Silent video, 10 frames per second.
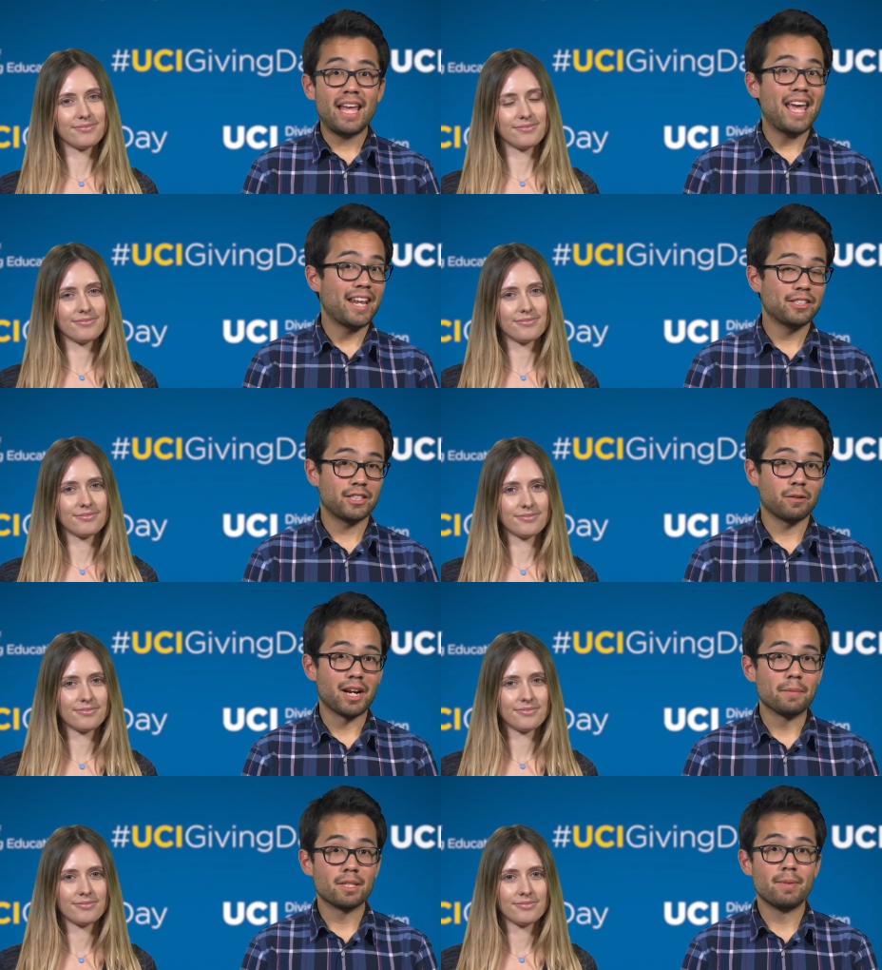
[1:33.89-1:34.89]
Speaker 1: and
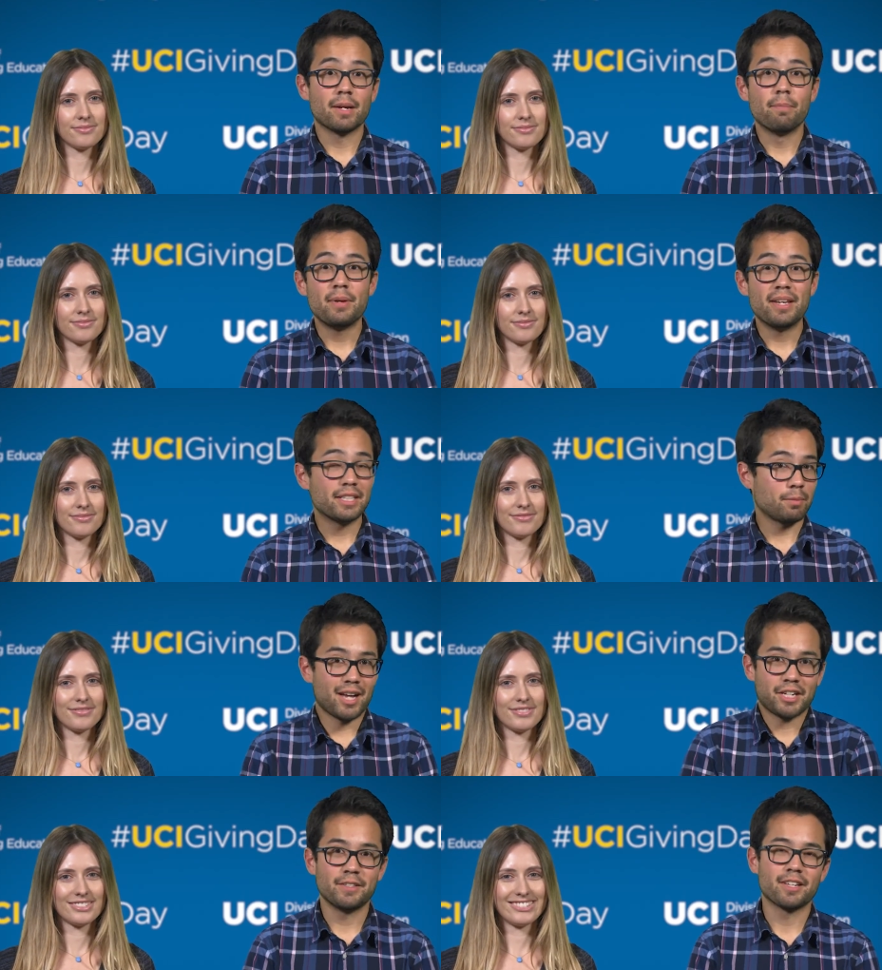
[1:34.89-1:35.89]
Instagram to make a big
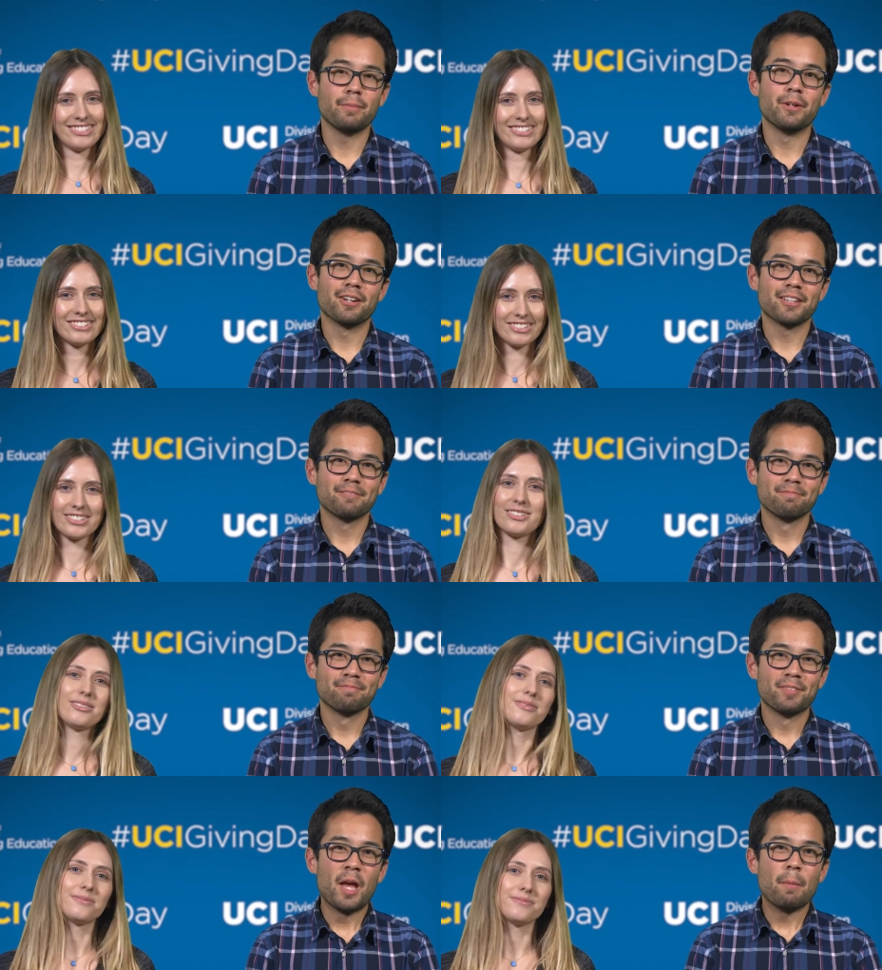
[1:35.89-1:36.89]
splash in the community.
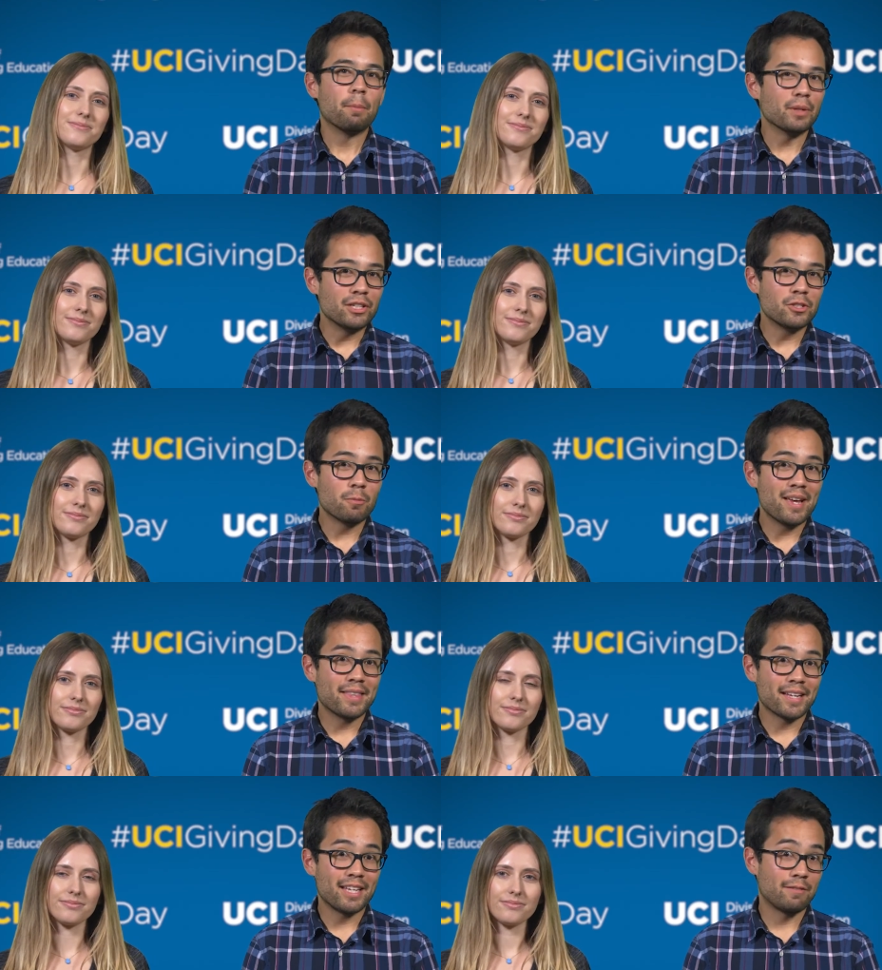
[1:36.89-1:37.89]
But please do
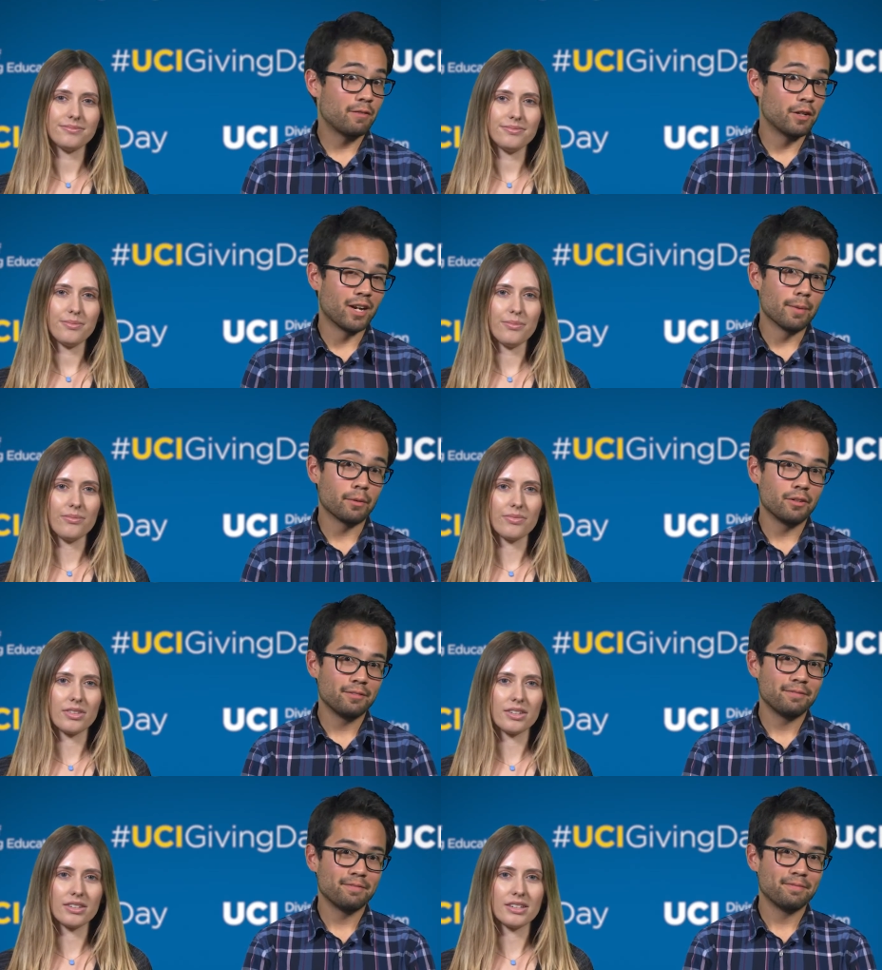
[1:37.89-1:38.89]
make that gift if you're able.
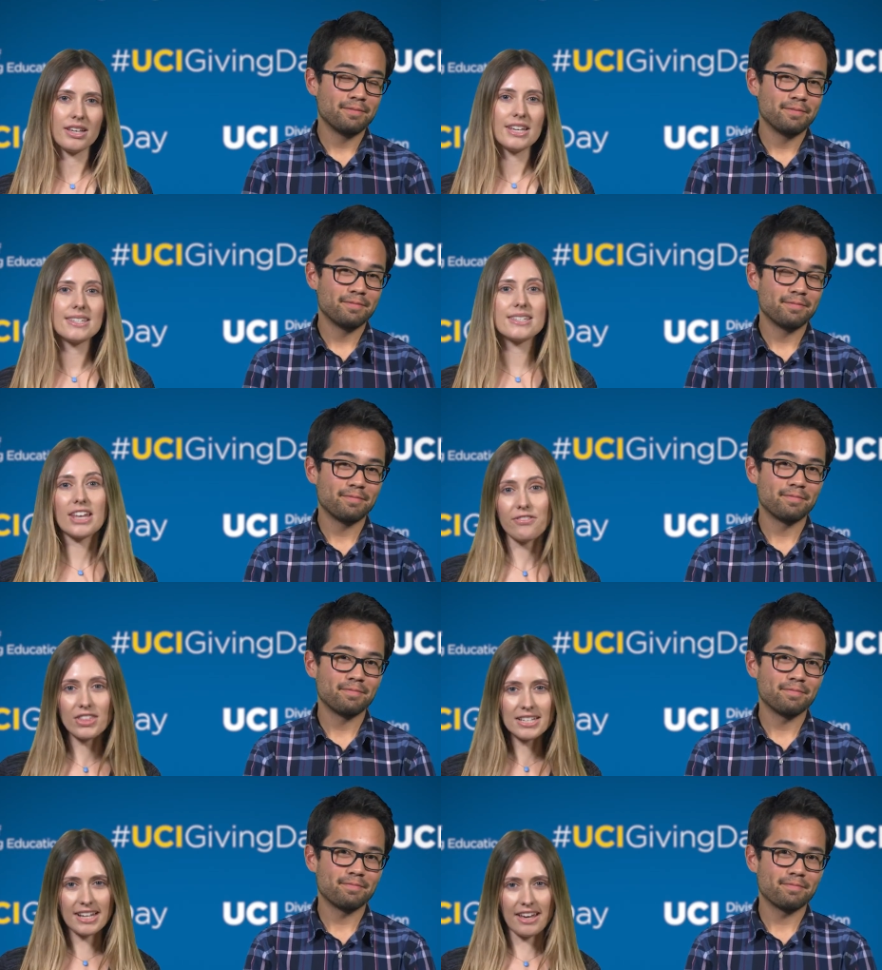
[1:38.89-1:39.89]

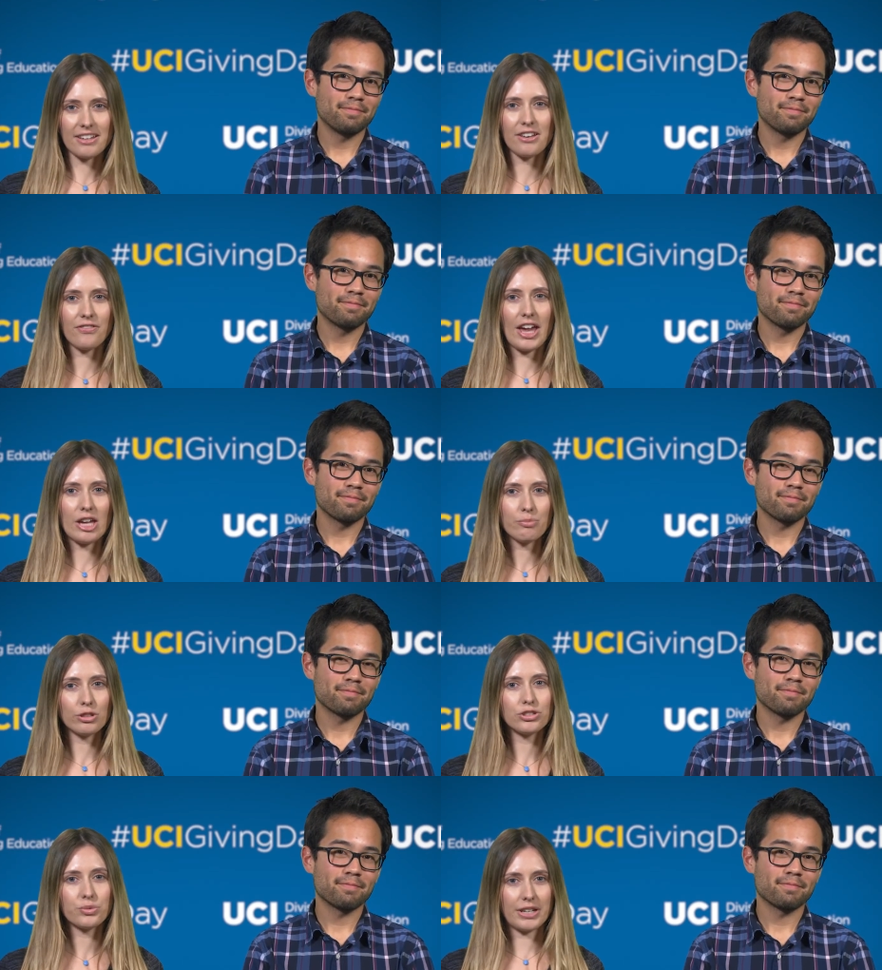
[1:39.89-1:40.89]
Speaker 2: Save the date of
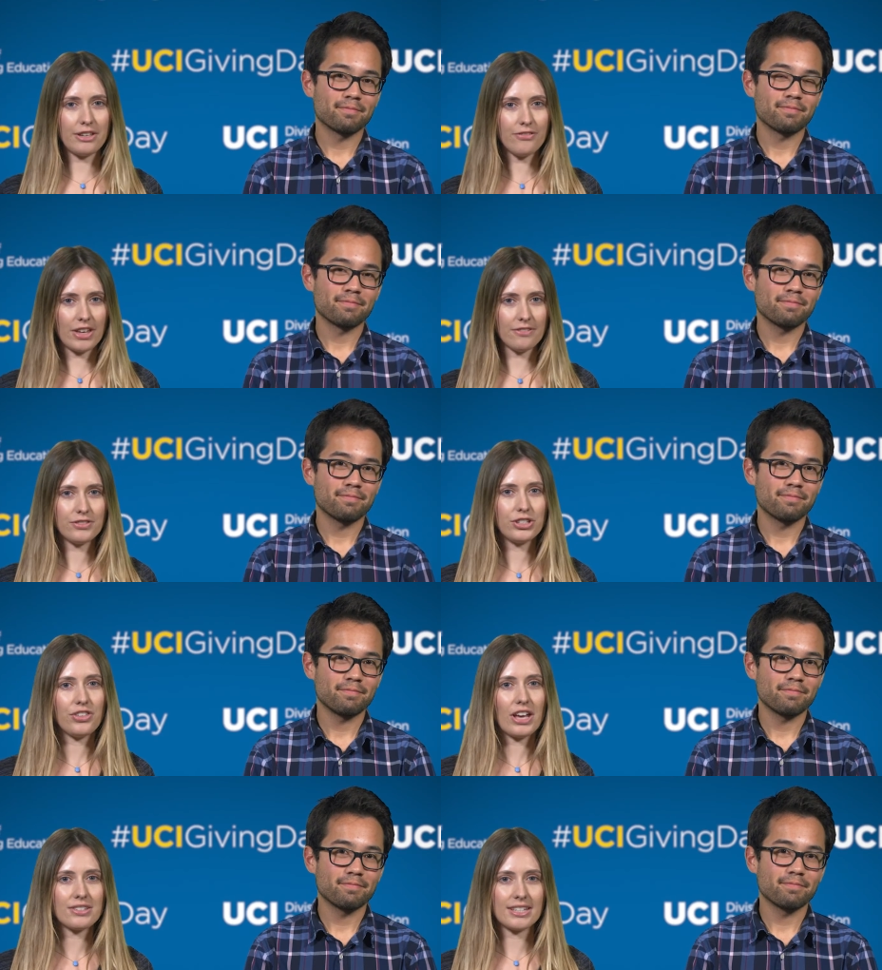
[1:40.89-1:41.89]
April 25th,
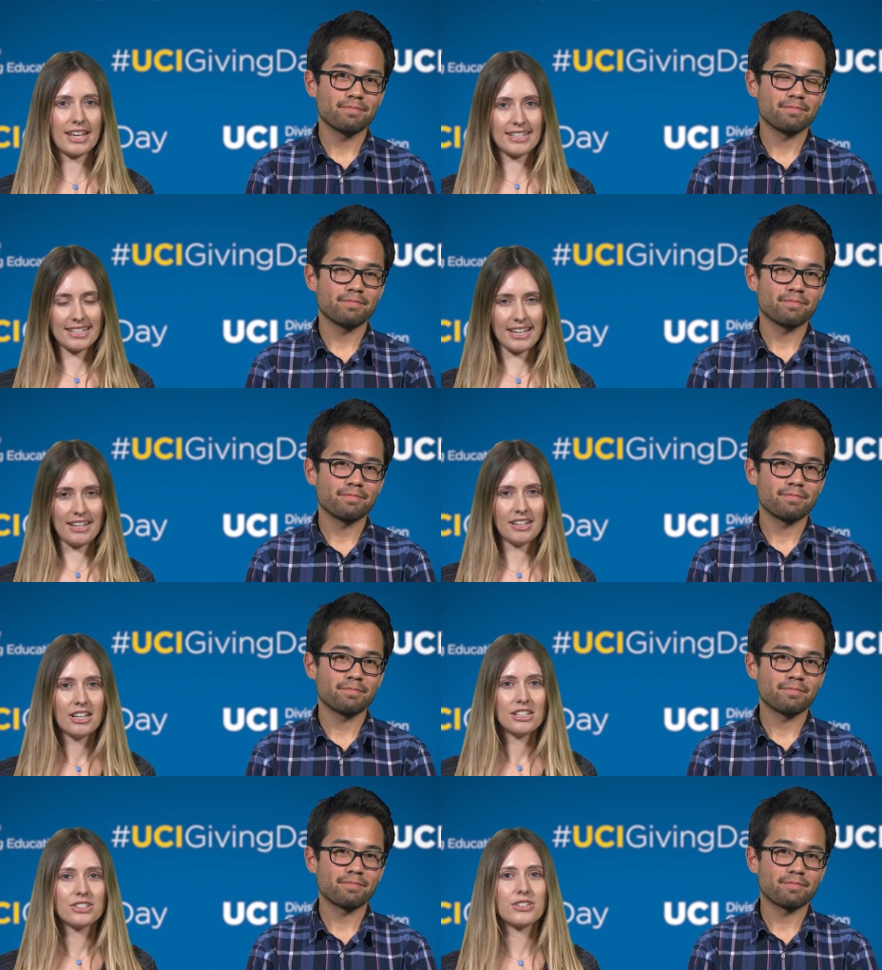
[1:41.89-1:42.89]

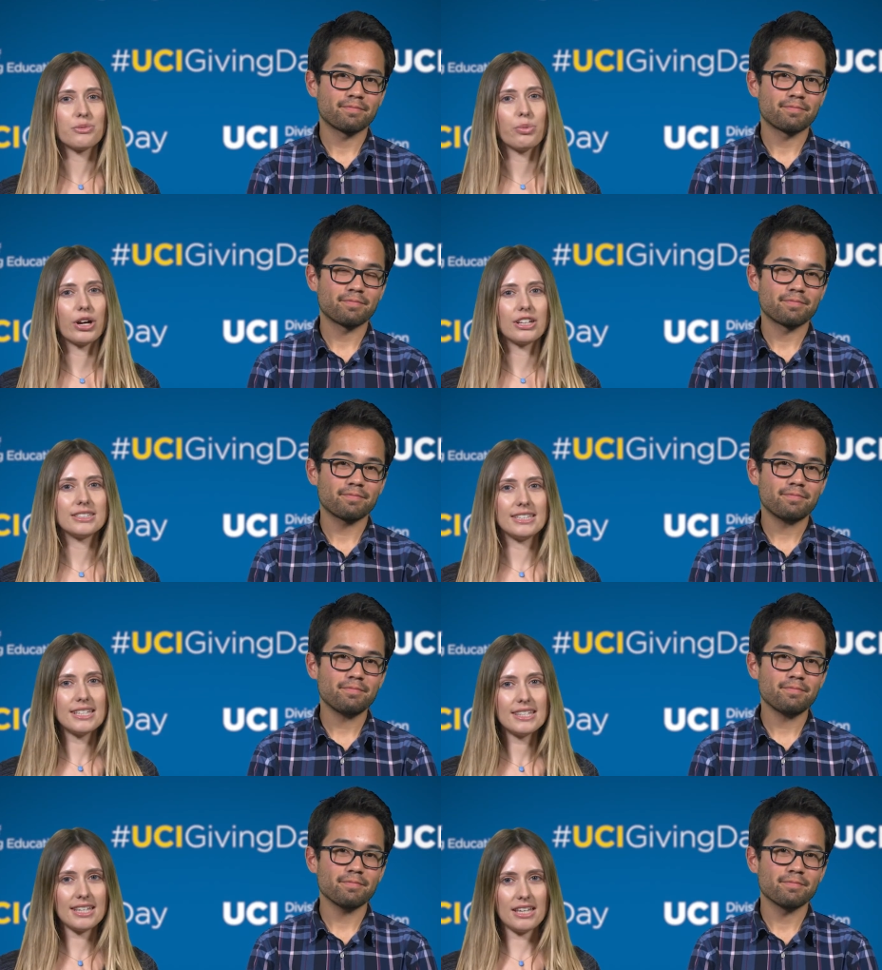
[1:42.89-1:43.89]
2018 to support
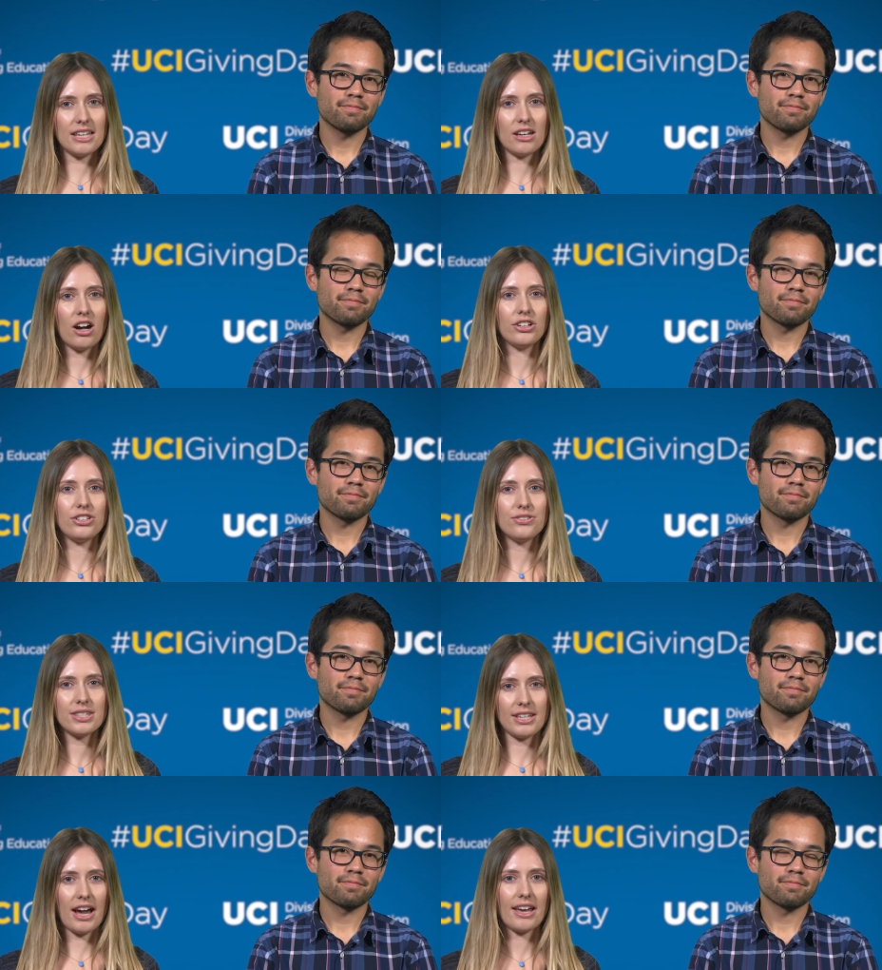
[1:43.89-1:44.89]
DCE on
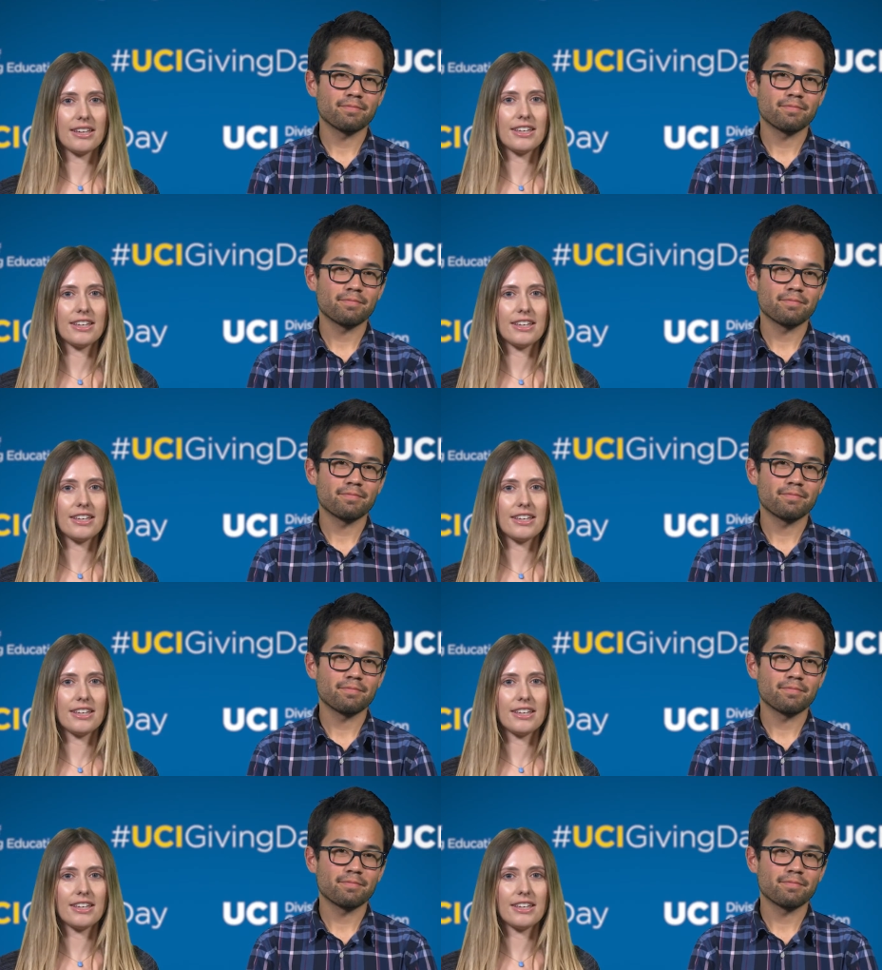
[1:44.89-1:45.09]
UCI